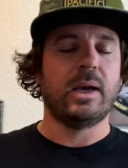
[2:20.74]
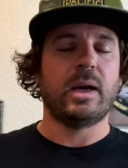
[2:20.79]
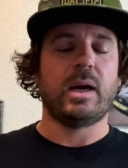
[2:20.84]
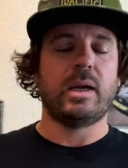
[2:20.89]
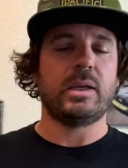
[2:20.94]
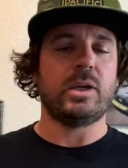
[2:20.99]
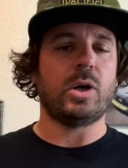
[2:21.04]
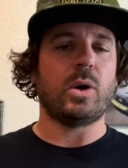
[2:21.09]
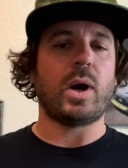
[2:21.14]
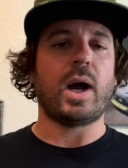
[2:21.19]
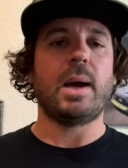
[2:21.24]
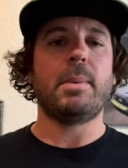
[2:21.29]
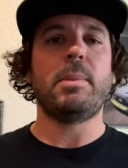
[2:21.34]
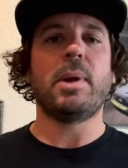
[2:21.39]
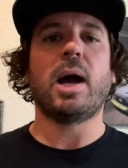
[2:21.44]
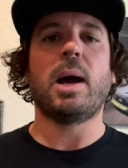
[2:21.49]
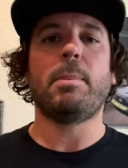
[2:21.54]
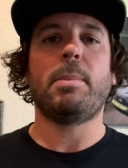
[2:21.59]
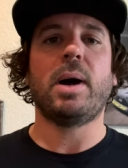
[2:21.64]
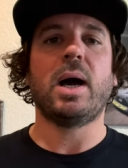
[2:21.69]
you know, I'm
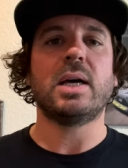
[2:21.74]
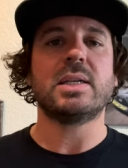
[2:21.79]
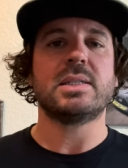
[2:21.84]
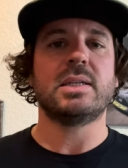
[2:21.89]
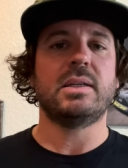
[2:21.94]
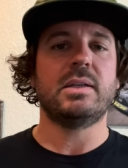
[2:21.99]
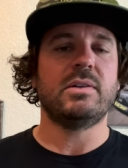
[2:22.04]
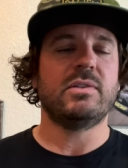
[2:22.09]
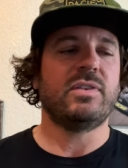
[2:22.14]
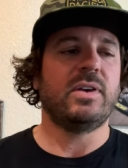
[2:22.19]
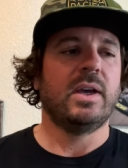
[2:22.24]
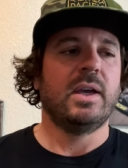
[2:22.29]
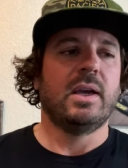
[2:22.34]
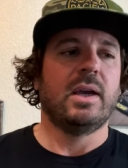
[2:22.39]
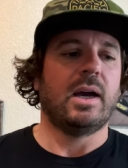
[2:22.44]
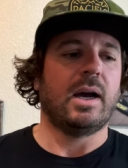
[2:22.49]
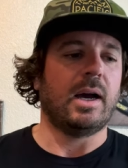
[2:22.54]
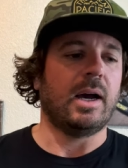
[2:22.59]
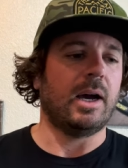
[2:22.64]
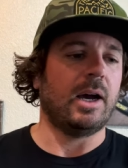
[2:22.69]
not positive.
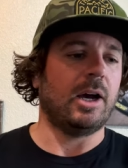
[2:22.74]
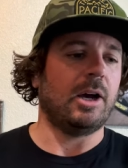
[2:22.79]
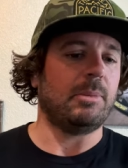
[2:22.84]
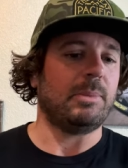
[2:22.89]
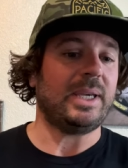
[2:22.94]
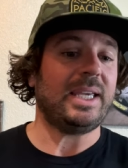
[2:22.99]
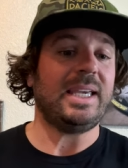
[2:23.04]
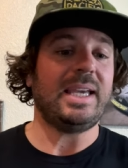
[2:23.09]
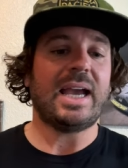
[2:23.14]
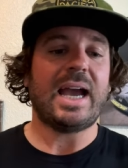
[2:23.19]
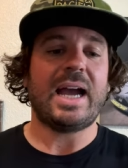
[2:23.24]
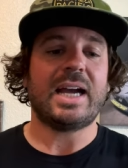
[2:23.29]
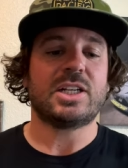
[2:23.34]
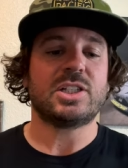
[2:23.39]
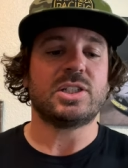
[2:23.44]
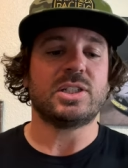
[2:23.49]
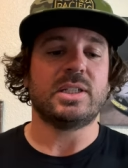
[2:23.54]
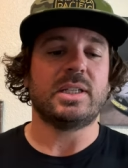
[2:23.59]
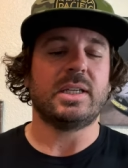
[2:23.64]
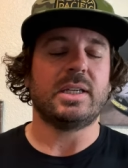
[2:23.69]
Um, he
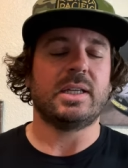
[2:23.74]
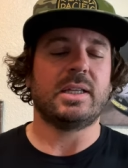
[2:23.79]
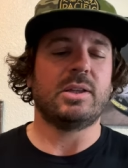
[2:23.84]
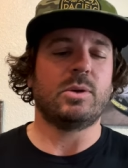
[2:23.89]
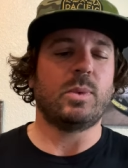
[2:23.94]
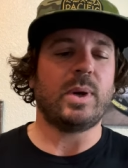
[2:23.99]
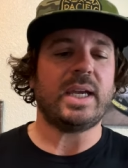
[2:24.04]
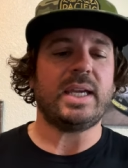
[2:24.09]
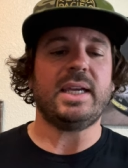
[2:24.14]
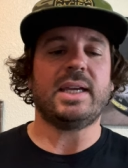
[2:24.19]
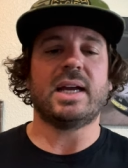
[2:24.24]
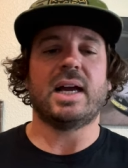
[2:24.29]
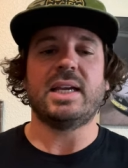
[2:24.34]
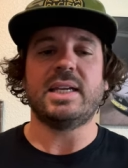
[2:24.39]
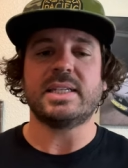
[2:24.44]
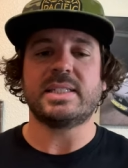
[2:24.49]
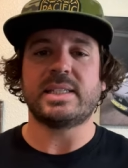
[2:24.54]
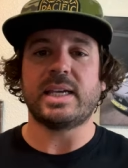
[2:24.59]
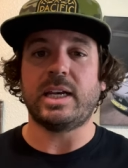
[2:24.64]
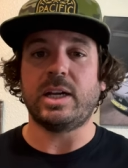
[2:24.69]
actually, the way he kind
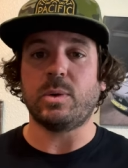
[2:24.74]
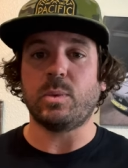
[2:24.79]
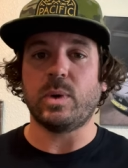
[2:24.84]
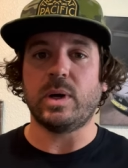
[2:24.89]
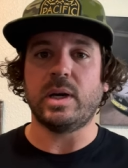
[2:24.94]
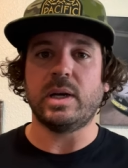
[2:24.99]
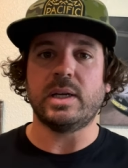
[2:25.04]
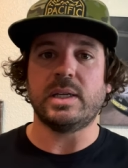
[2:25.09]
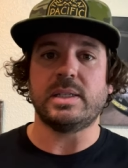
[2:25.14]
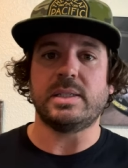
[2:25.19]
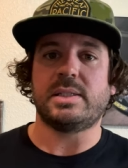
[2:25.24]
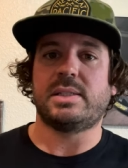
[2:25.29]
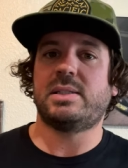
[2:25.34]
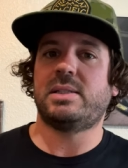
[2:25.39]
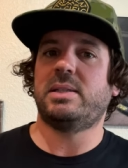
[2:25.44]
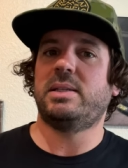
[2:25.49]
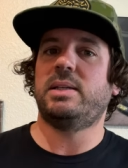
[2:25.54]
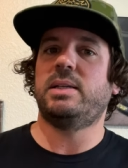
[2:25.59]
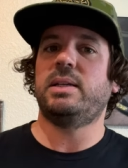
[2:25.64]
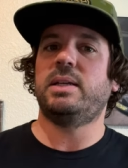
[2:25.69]
of said it was,
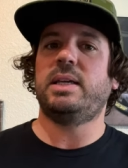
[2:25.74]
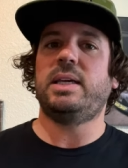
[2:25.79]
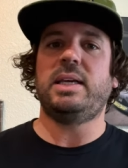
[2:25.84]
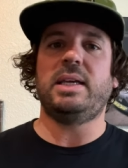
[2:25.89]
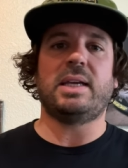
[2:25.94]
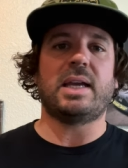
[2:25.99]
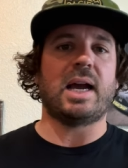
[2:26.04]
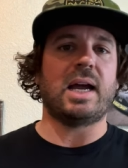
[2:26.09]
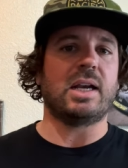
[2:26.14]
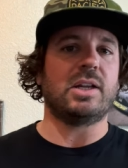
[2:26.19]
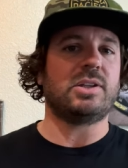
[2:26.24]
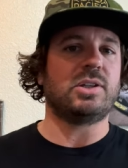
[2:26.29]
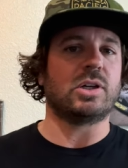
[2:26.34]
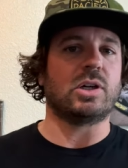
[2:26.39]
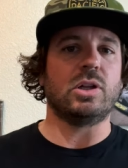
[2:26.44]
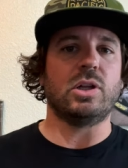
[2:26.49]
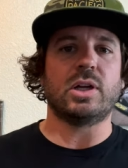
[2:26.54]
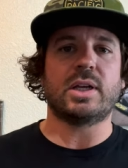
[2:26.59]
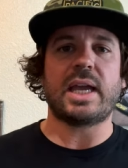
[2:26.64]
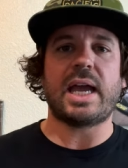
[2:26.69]
he kind of took a
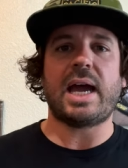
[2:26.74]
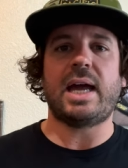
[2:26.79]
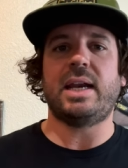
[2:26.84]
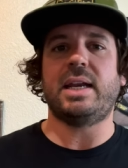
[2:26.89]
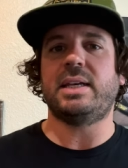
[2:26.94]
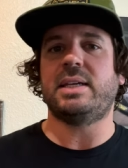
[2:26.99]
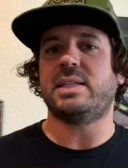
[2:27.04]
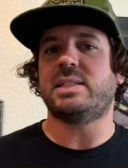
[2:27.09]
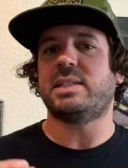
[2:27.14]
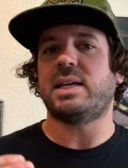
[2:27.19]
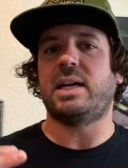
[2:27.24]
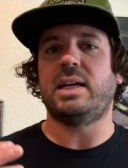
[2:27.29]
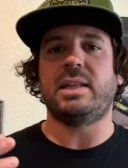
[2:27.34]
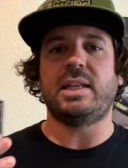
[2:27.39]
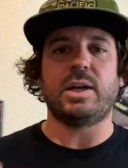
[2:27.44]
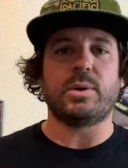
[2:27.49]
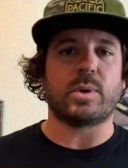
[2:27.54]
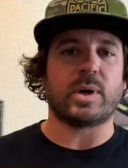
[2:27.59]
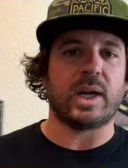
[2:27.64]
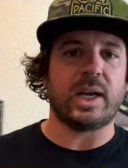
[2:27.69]
look at it and decided
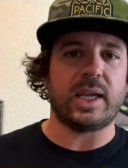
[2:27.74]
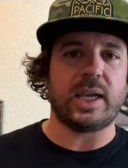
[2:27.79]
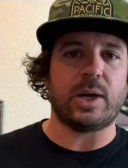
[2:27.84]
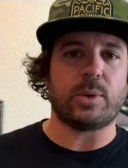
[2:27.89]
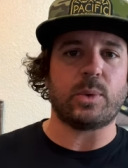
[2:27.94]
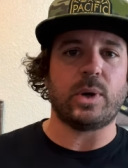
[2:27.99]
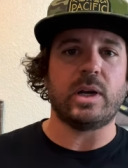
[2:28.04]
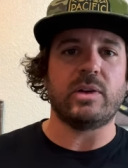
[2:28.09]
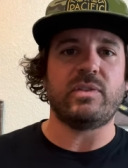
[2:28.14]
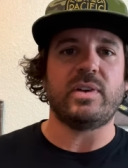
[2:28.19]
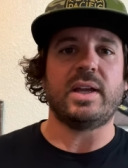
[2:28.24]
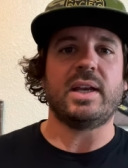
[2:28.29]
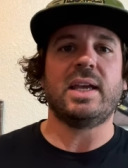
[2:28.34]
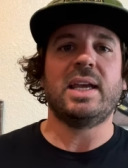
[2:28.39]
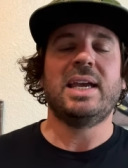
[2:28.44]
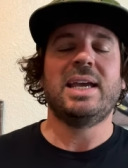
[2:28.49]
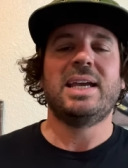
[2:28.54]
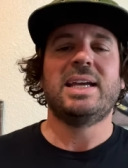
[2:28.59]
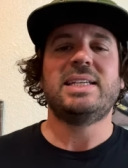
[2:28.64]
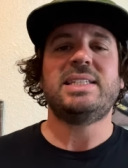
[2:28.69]
they were going to get rid of
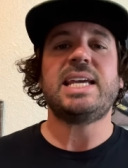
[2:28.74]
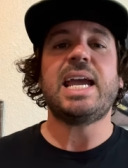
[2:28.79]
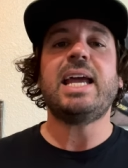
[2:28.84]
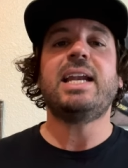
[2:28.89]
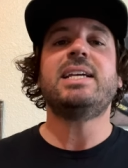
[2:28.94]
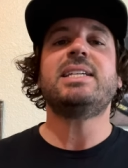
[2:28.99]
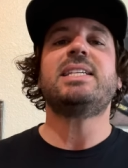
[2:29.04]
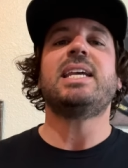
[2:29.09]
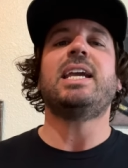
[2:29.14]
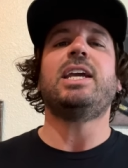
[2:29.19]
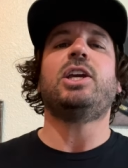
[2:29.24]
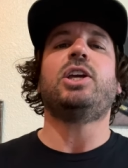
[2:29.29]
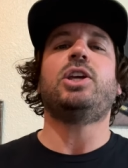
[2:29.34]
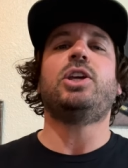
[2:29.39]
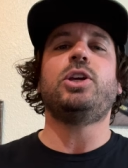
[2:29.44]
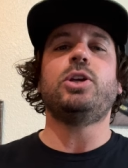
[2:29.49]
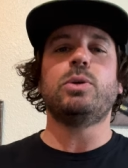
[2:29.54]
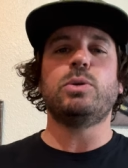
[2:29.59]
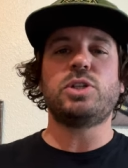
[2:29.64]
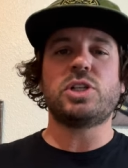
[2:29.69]
it. Dan is a
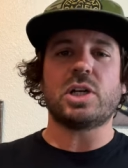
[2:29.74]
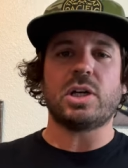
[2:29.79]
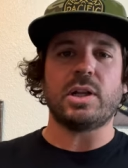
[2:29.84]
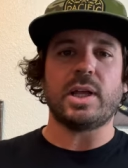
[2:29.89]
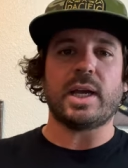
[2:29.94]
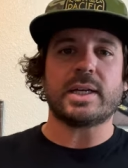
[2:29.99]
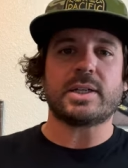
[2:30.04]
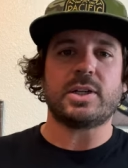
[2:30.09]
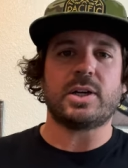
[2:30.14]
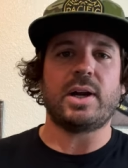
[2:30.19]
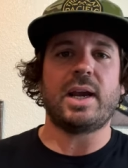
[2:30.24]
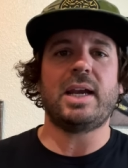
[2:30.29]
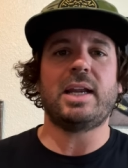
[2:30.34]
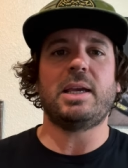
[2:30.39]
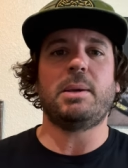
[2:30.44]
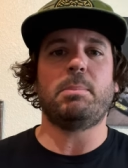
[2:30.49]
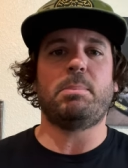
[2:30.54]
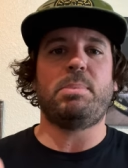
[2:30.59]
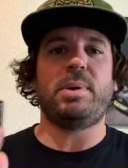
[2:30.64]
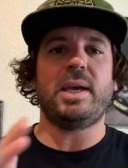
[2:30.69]
huge collector and a
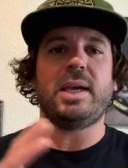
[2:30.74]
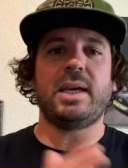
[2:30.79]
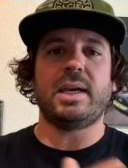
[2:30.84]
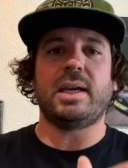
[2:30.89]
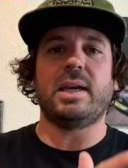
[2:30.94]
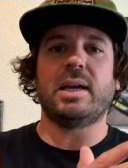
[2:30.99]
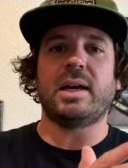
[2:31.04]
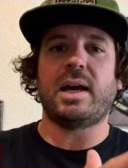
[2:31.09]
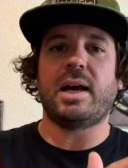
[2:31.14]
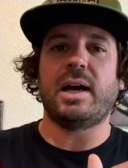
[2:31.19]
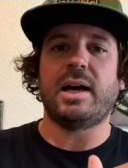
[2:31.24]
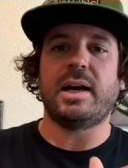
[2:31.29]
big uh,